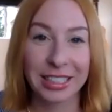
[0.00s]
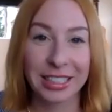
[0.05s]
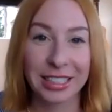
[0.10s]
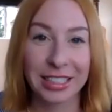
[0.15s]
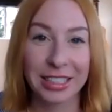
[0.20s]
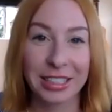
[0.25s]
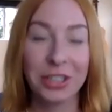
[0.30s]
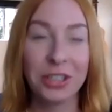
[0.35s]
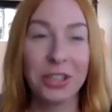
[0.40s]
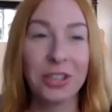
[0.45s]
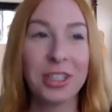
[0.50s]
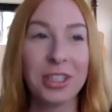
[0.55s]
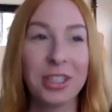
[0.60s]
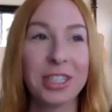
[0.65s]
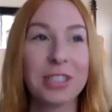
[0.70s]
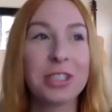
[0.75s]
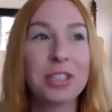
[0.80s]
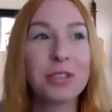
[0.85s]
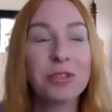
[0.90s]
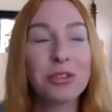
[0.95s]
You know,
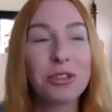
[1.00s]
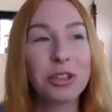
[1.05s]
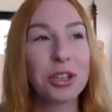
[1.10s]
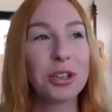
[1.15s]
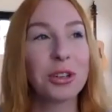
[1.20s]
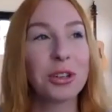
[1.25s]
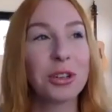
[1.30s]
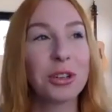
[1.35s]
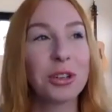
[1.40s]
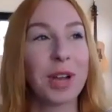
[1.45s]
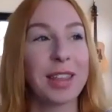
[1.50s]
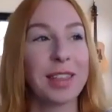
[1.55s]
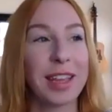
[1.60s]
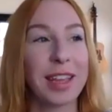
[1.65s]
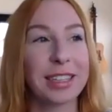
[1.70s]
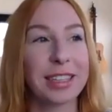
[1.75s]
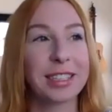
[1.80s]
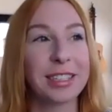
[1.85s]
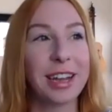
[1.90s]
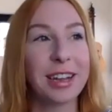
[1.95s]
that's so true. And
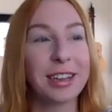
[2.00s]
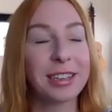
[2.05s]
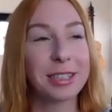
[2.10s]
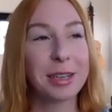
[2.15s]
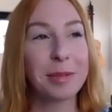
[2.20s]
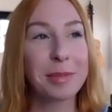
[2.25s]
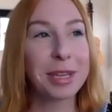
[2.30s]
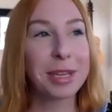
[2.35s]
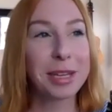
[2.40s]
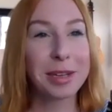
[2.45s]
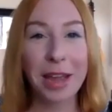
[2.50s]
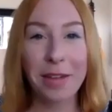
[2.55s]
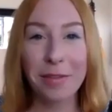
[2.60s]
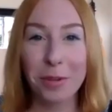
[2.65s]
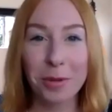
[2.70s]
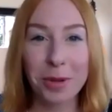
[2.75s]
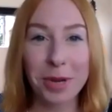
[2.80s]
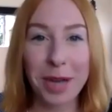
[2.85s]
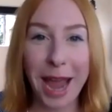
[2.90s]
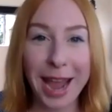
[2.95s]
that's not something
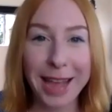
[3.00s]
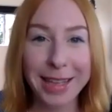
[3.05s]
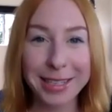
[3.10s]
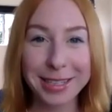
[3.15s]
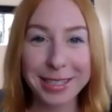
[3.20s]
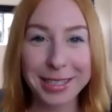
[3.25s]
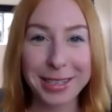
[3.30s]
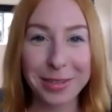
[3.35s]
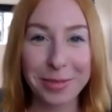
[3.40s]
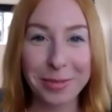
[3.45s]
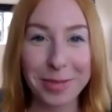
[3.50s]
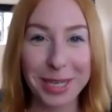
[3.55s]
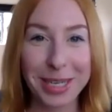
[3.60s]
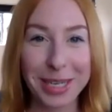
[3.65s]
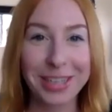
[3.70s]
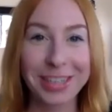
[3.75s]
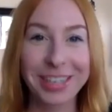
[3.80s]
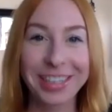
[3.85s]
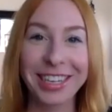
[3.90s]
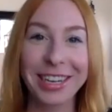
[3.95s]
everyone asks of
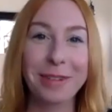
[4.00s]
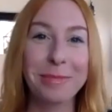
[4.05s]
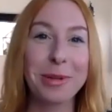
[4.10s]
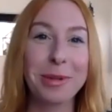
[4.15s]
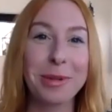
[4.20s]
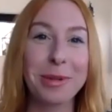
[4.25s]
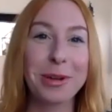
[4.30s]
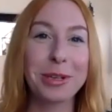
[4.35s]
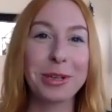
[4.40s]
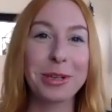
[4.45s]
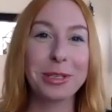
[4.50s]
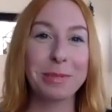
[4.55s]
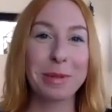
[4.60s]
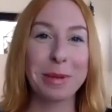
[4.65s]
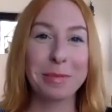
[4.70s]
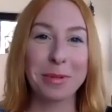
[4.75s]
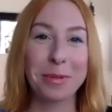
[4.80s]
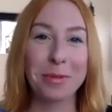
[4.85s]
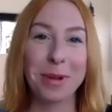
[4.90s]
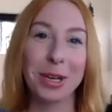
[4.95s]
me. You know, most
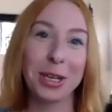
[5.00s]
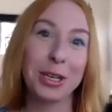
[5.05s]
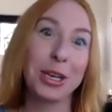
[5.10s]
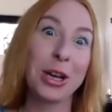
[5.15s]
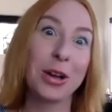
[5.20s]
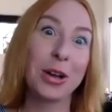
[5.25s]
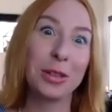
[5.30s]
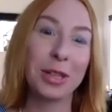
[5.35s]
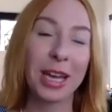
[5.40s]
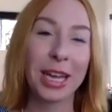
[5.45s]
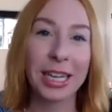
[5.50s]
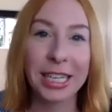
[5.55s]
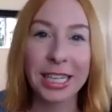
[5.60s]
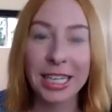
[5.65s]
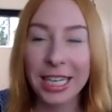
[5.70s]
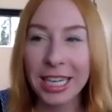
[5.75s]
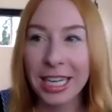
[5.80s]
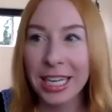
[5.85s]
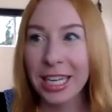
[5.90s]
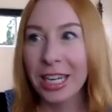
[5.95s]
people want to know, like,
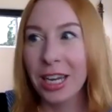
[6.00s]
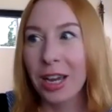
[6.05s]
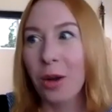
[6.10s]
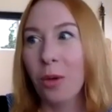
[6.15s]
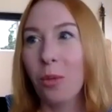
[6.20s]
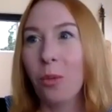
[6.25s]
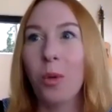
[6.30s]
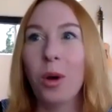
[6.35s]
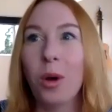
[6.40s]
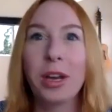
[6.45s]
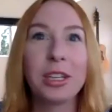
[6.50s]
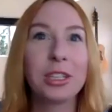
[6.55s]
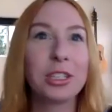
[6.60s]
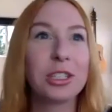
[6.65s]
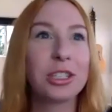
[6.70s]
what is